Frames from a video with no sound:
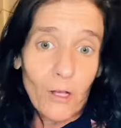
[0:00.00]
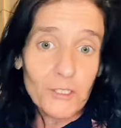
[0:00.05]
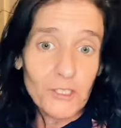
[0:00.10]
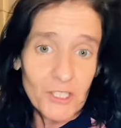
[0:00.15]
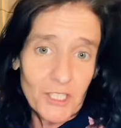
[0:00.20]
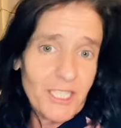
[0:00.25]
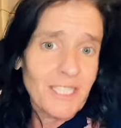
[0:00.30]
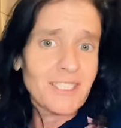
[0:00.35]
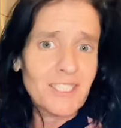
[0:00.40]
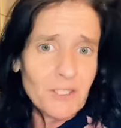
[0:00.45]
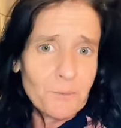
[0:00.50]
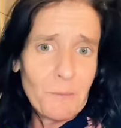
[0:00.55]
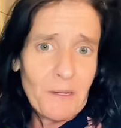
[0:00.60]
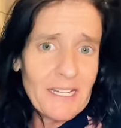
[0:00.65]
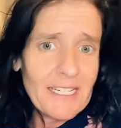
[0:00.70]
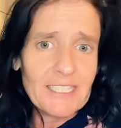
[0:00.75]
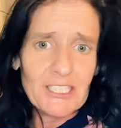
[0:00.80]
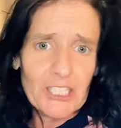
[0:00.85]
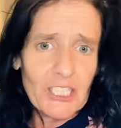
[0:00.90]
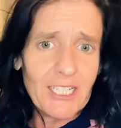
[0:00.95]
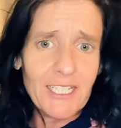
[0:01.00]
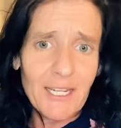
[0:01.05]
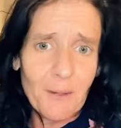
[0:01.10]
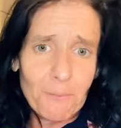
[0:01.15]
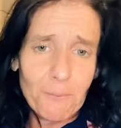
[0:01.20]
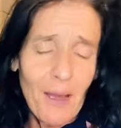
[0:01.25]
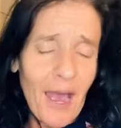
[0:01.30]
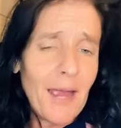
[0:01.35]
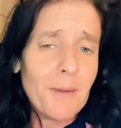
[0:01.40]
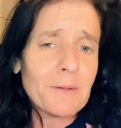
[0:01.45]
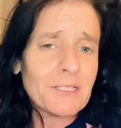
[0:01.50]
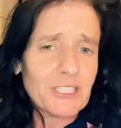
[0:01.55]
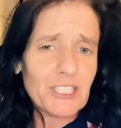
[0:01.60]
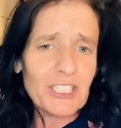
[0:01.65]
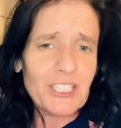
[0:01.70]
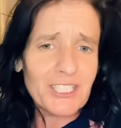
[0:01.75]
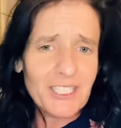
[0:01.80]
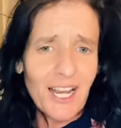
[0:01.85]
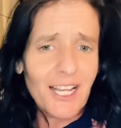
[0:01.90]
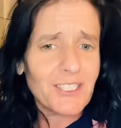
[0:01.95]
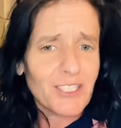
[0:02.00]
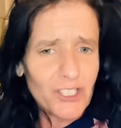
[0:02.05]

She can speak it, she can get by, but she's not